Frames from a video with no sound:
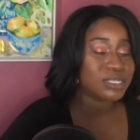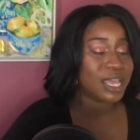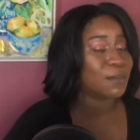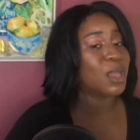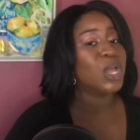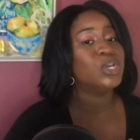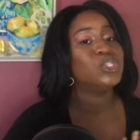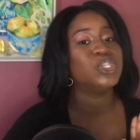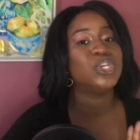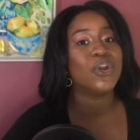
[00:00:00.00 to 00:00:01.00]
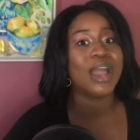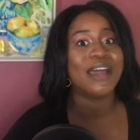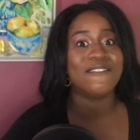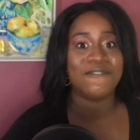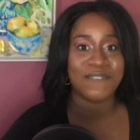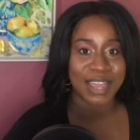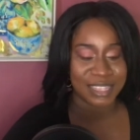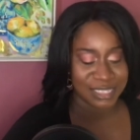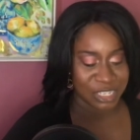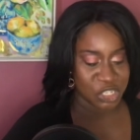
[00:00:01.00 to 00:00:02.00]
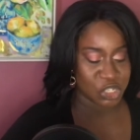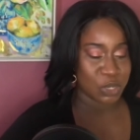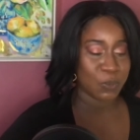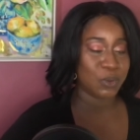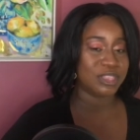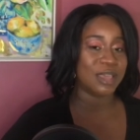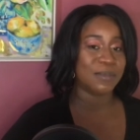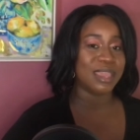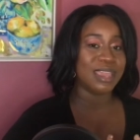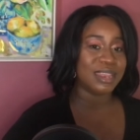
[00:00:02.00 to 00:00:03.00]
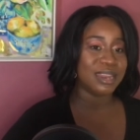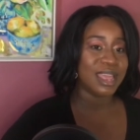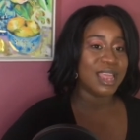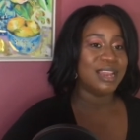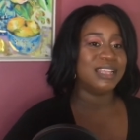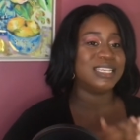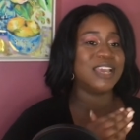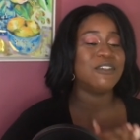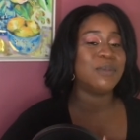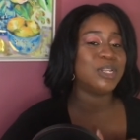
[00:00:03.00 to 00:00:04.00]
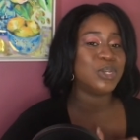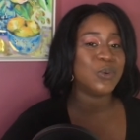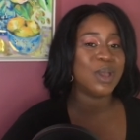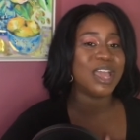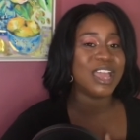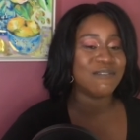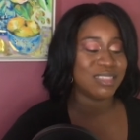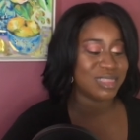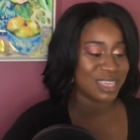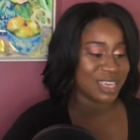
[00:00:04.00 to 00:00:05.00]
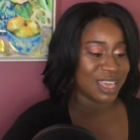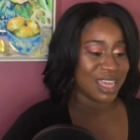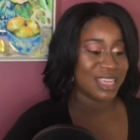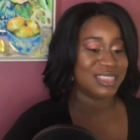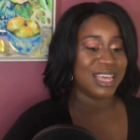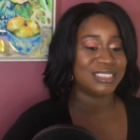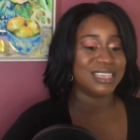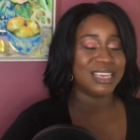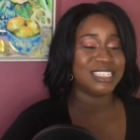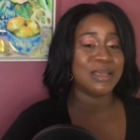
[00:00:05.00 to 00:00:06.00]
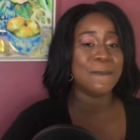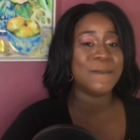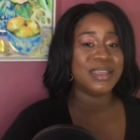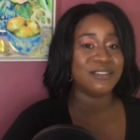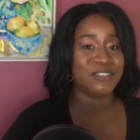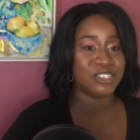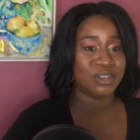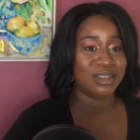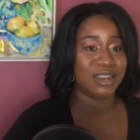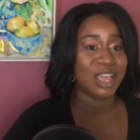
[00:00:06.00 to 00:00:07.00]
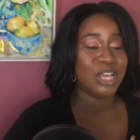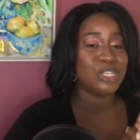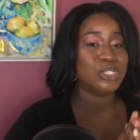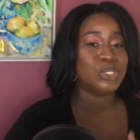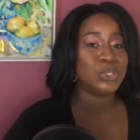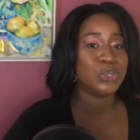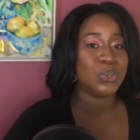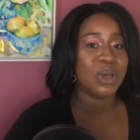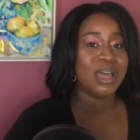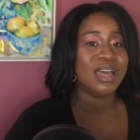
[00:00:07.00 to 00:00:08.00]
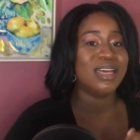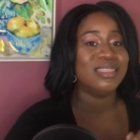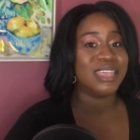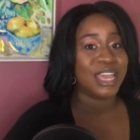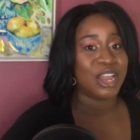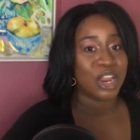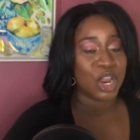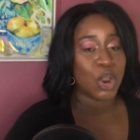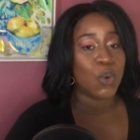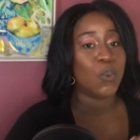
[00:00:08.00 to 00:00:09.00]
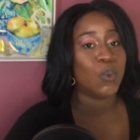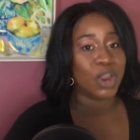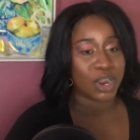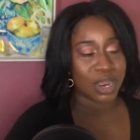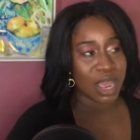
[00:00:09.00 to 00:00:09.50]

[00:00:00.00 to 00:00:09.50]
them to your advantage. Put them in, let everybody know everything that is beneficial to their work.